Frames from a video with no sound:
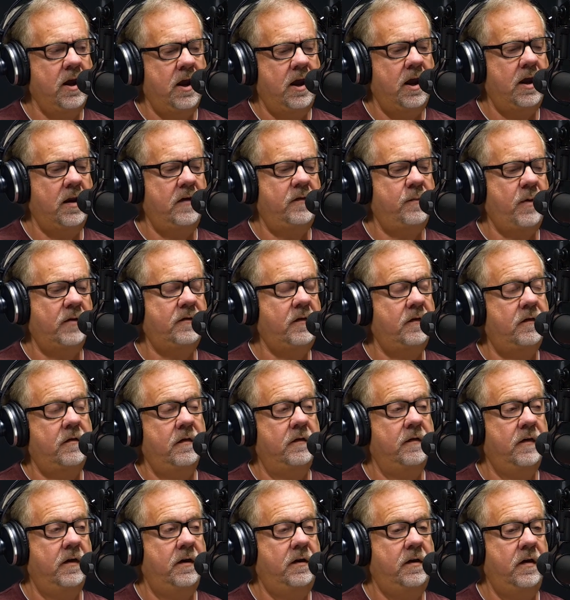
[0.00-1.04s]
in as much as
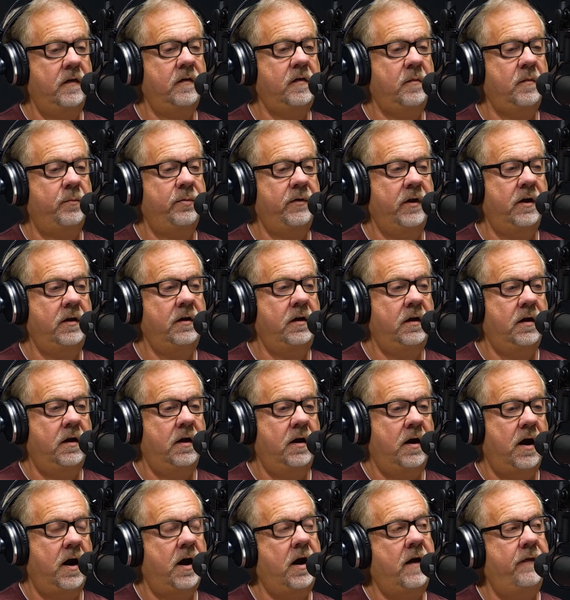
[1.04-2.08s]
there's a discipline
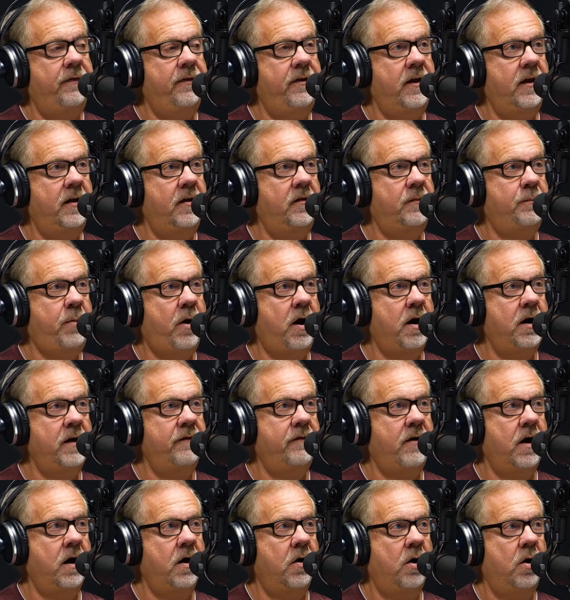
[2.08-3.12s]
that is part of
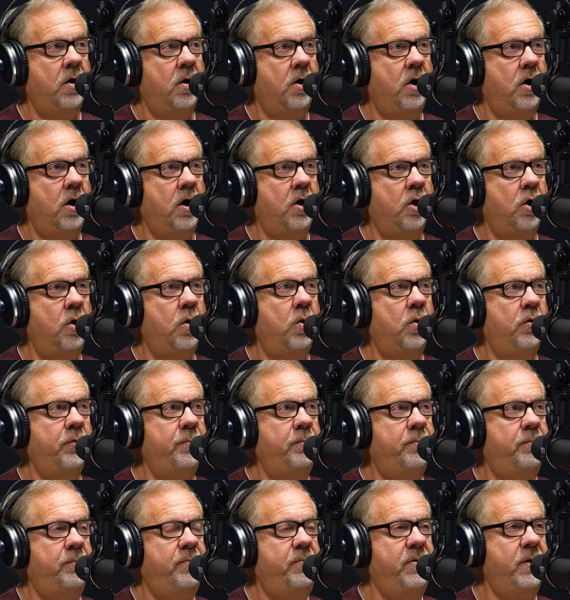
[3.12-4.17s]
our whole
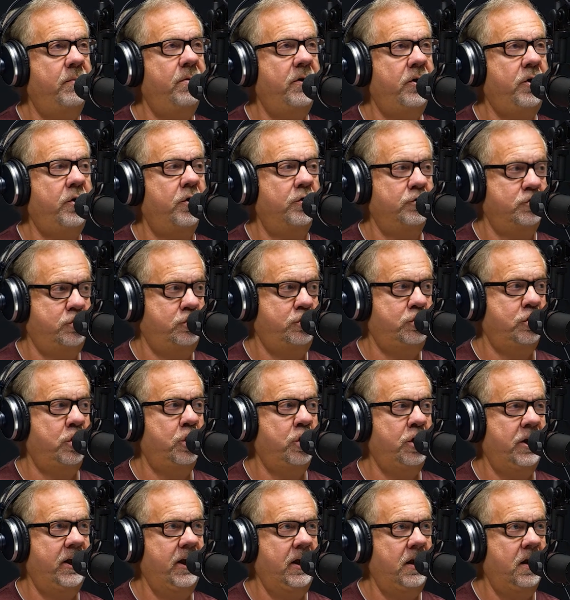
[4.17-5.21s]
biblical
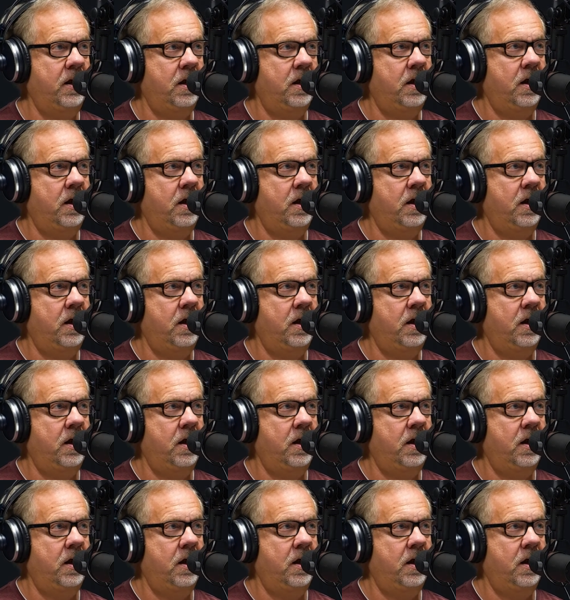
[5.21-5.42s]
journey.